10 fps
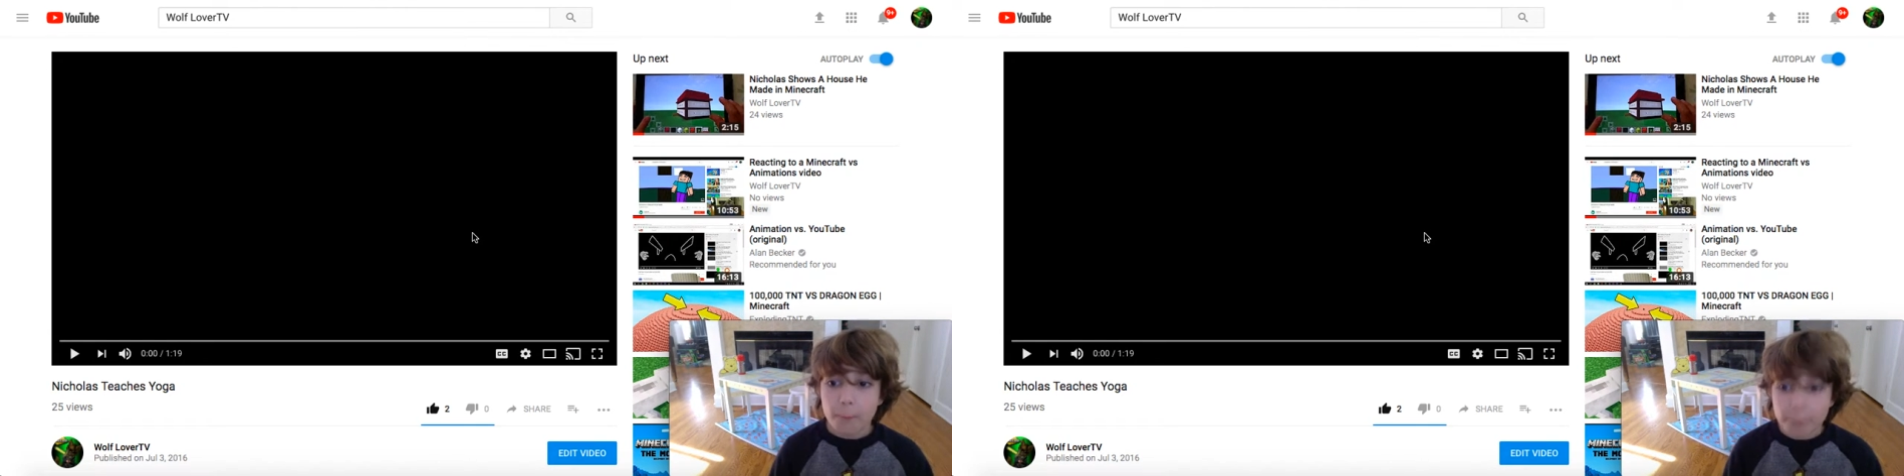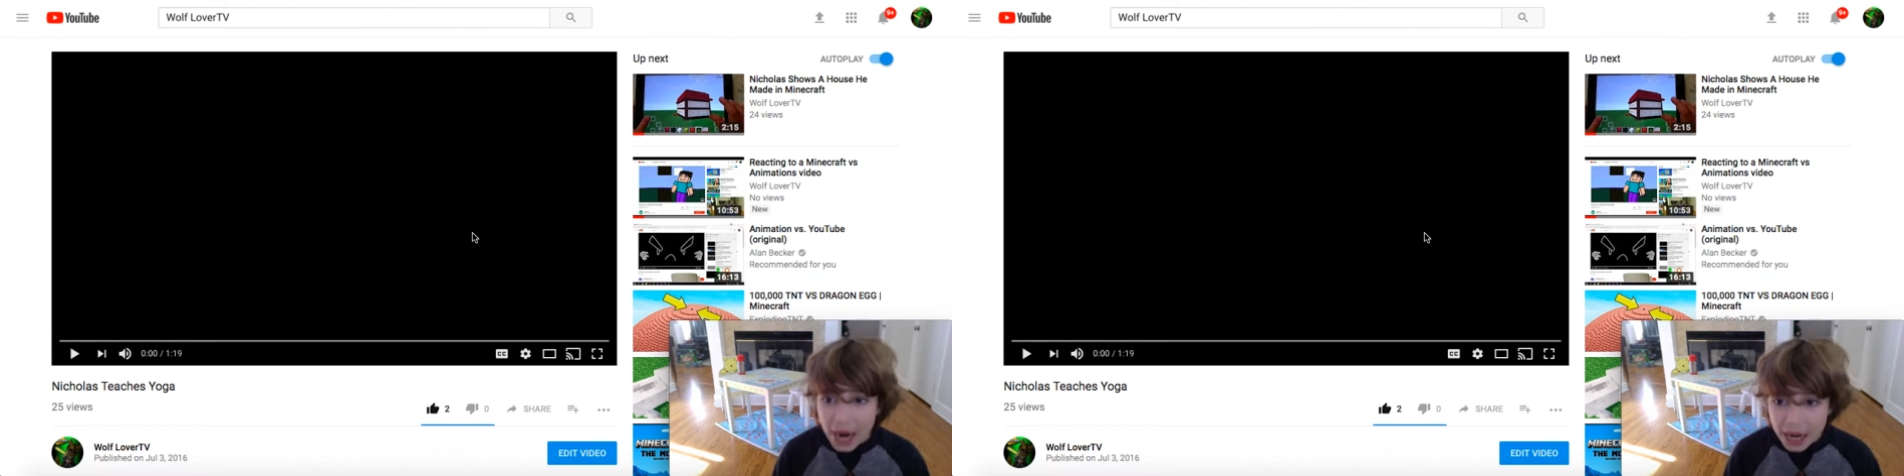
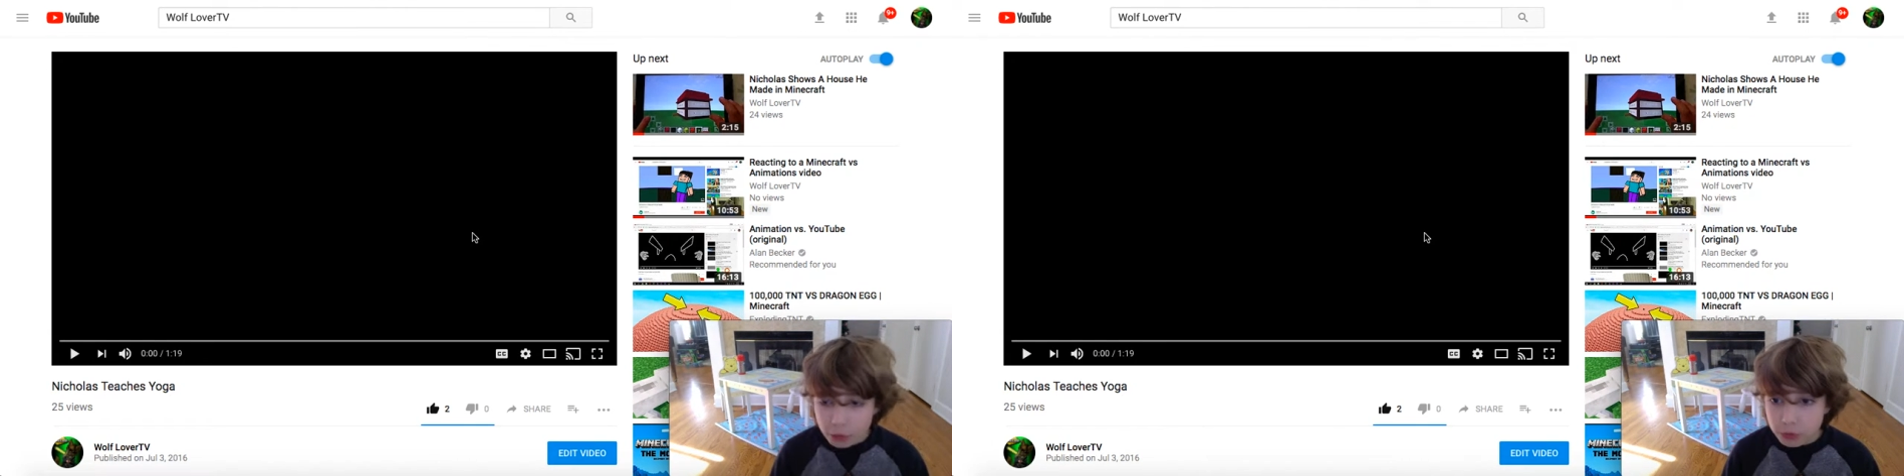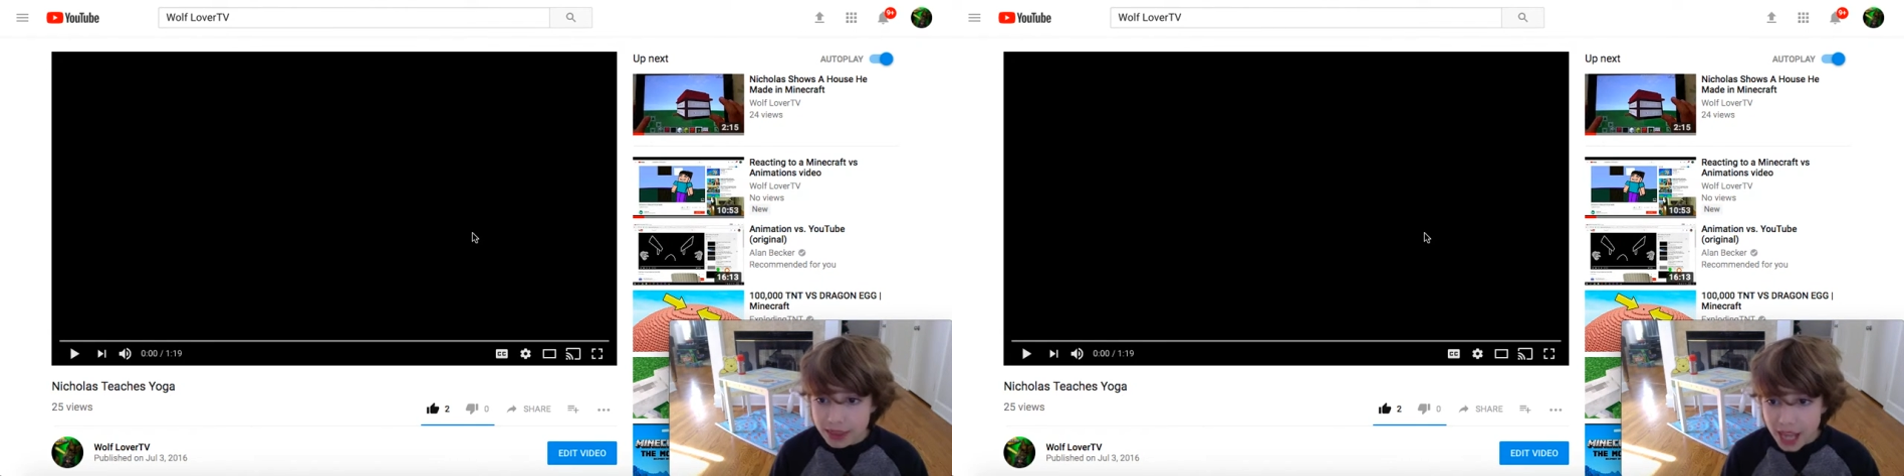
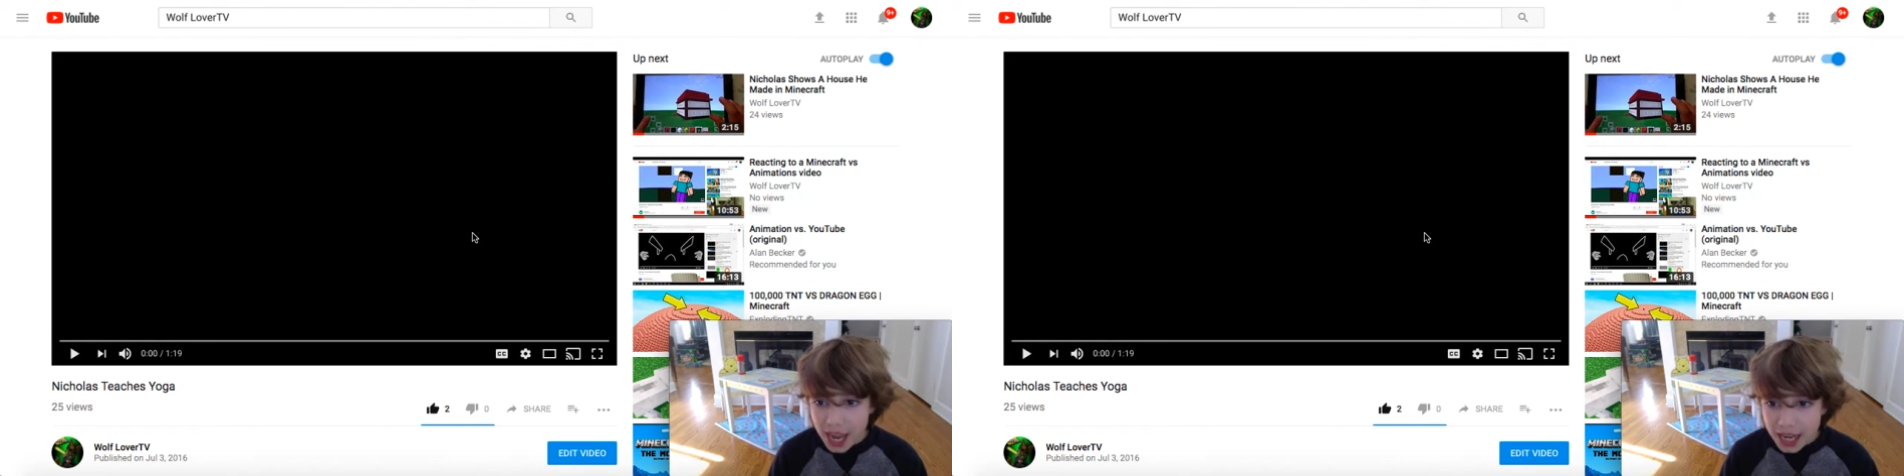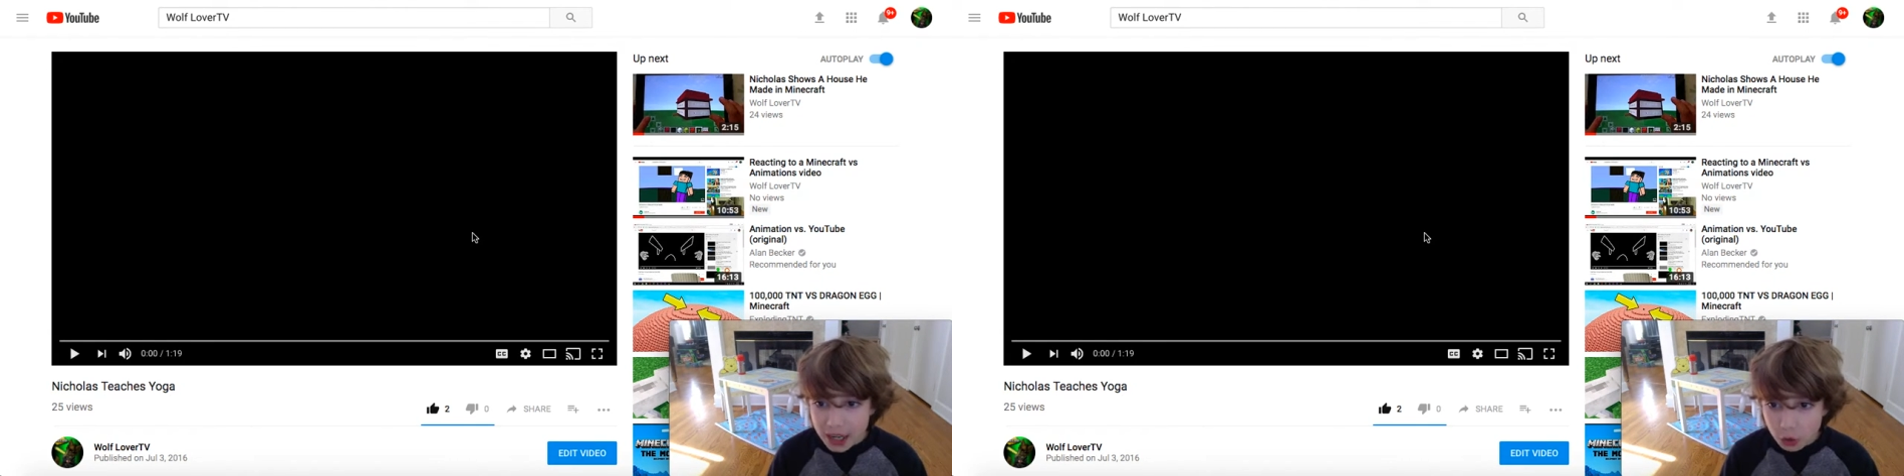back with
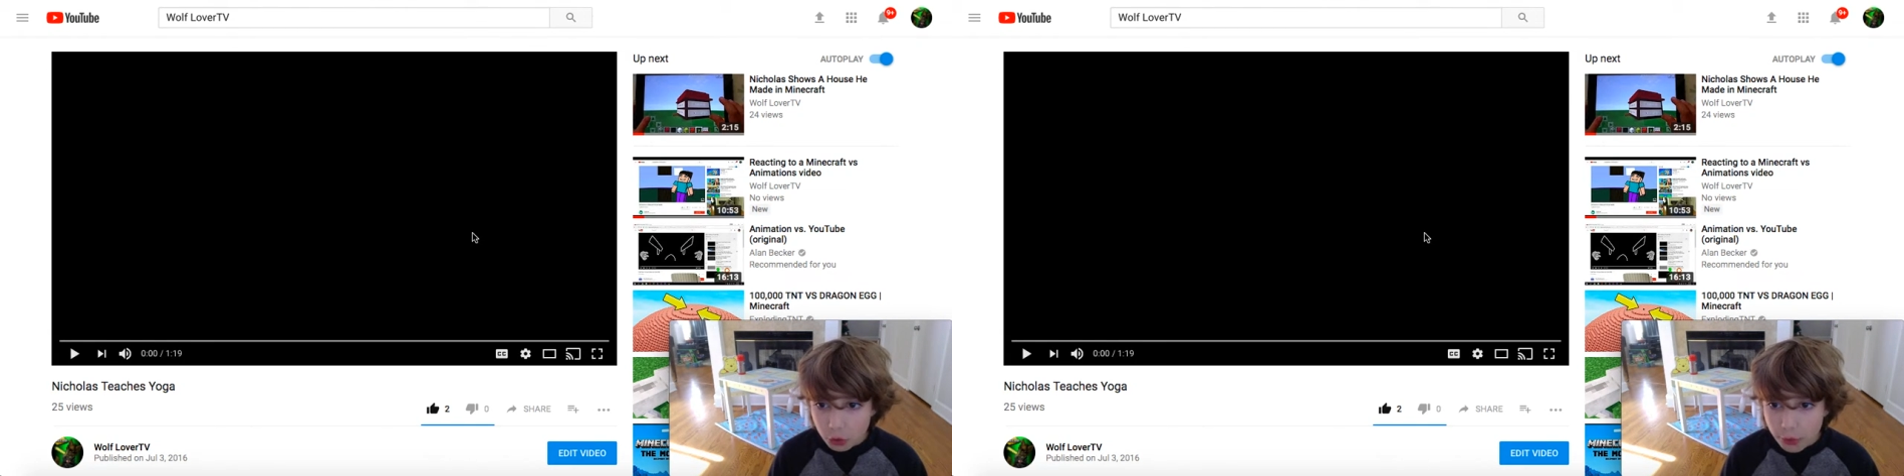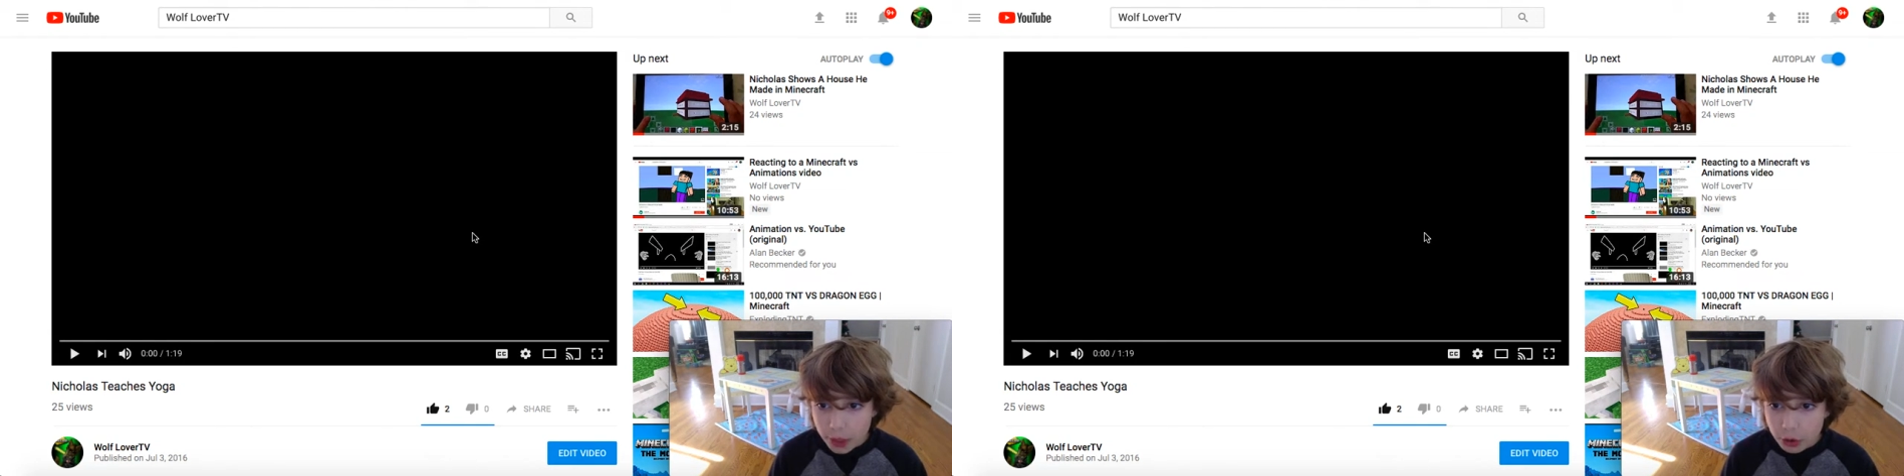
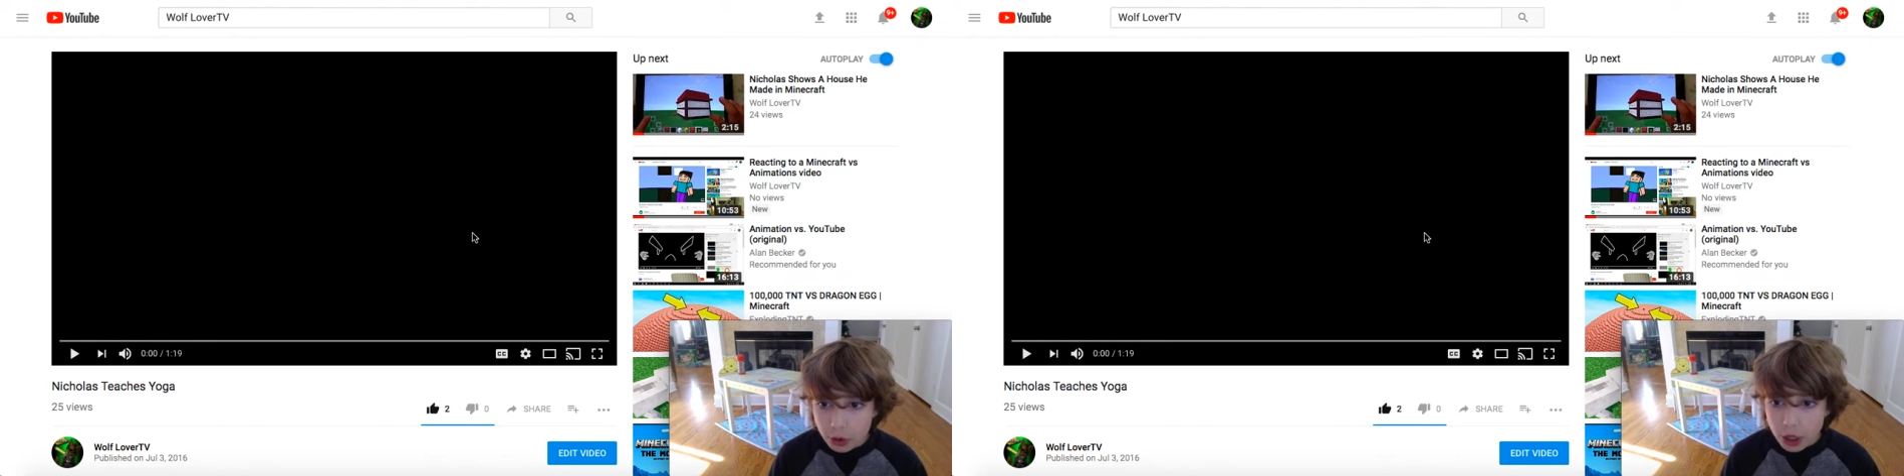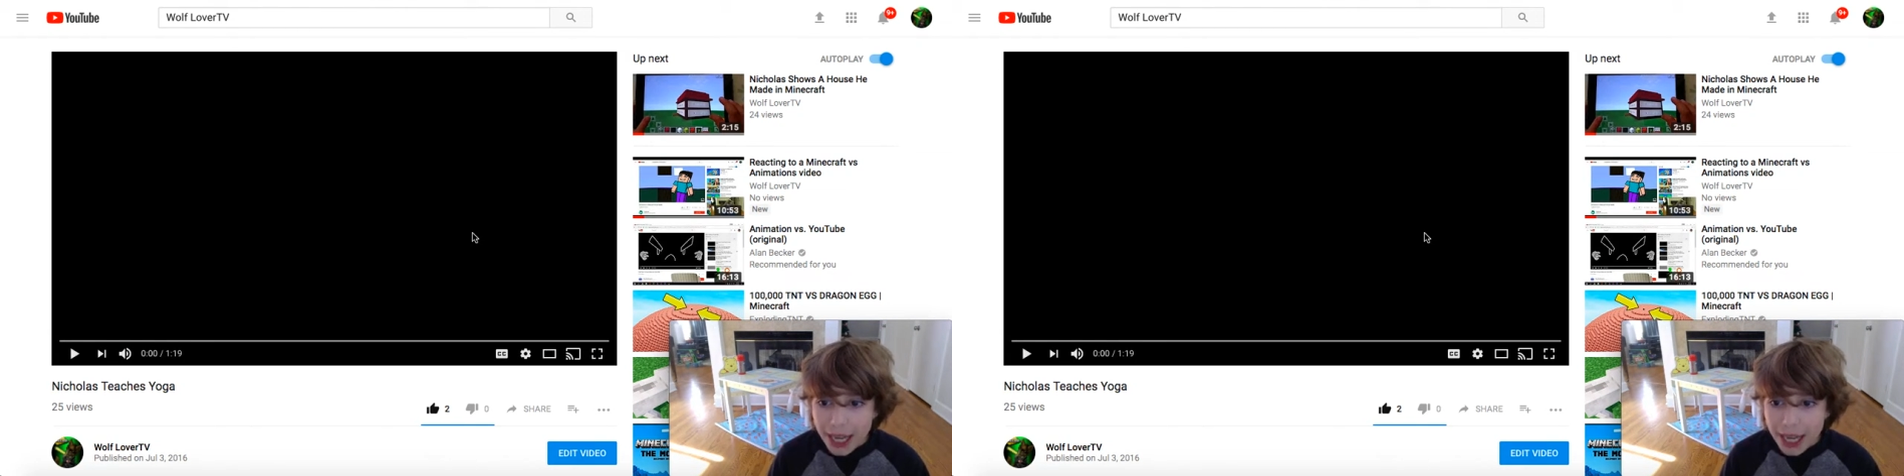another video.